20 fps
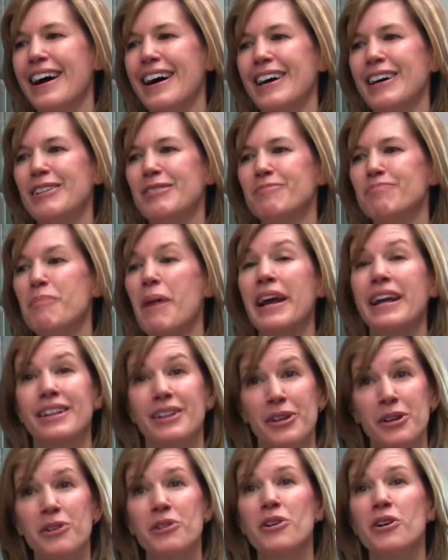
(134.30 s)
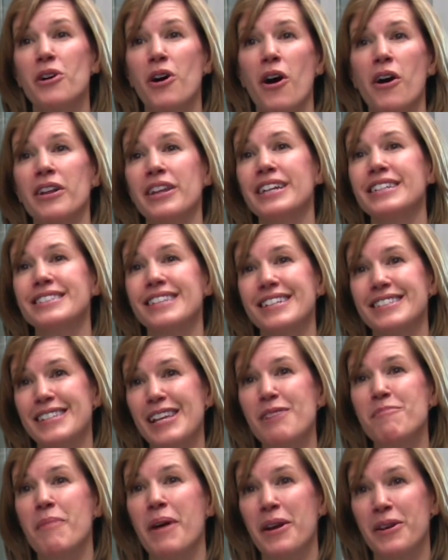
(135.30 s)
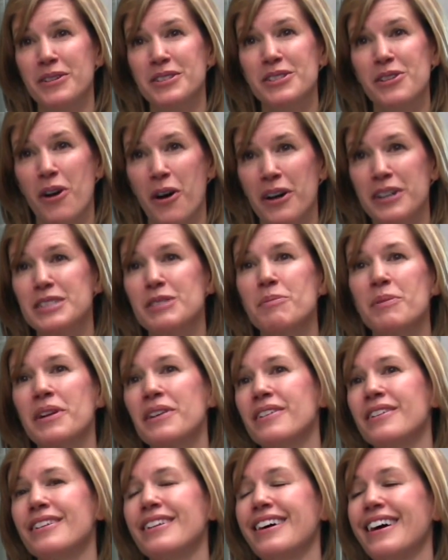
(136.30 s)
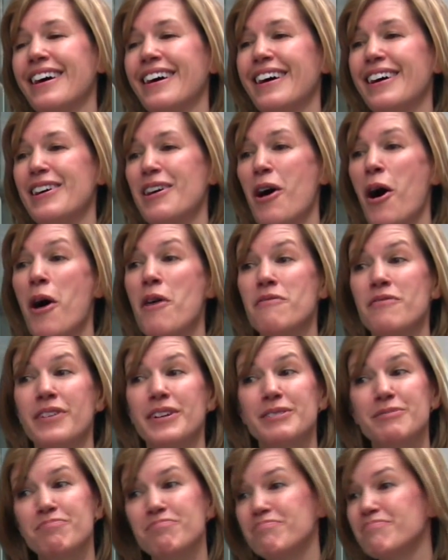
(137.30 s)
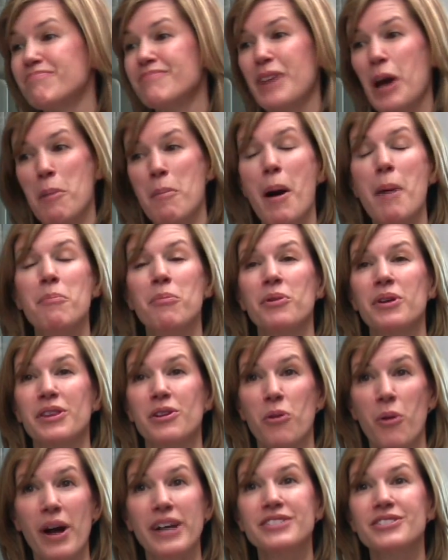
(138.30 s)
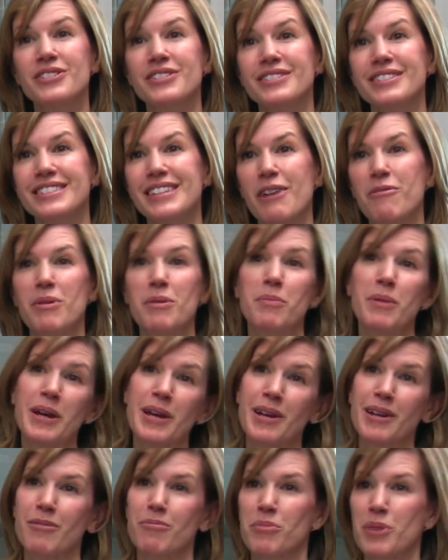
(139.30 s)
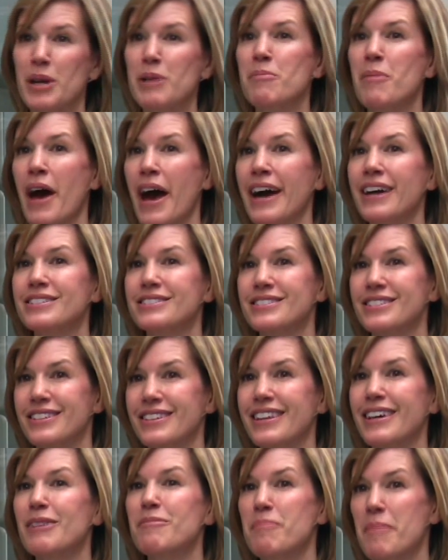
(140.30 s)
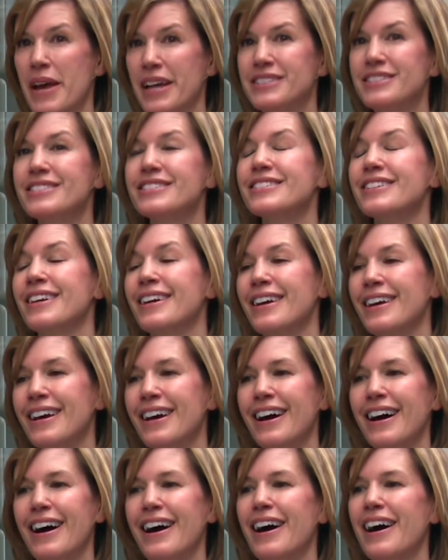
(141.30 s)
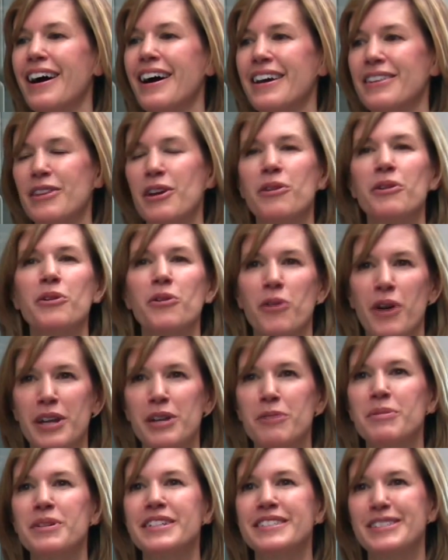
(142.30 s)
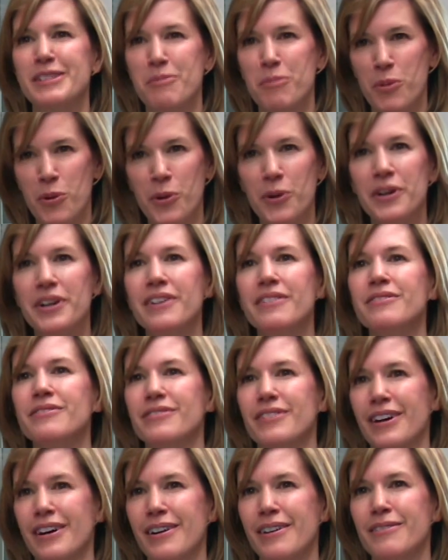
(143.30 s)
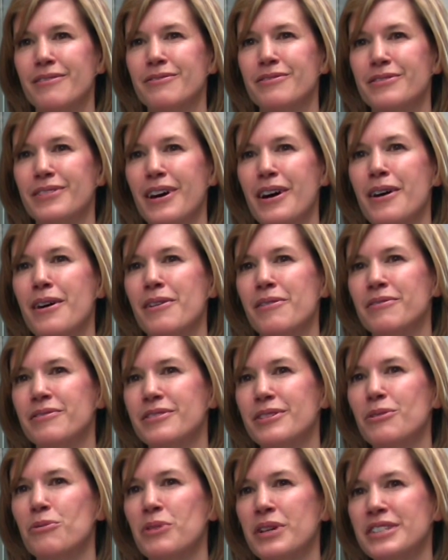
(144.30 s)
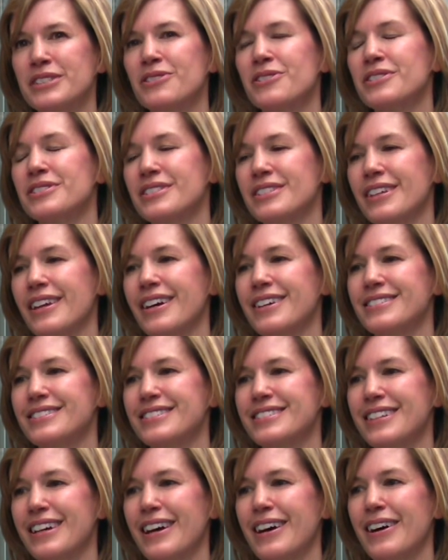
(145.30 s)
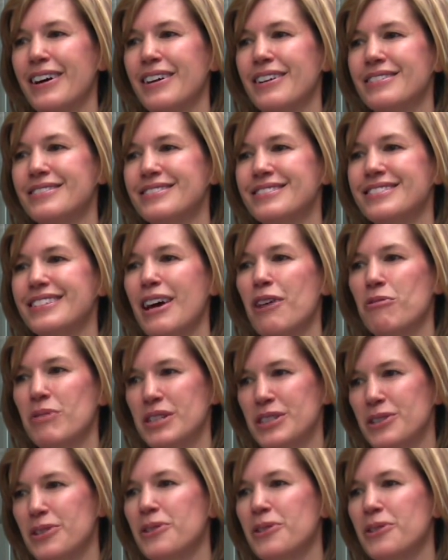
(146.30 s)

Um, my clinical colleagues at Saint Michael's Hospital uh, often come up with questions that we bring, bring back to the bench, uh, and they're incredibly supportive of, of the research that, uh, that we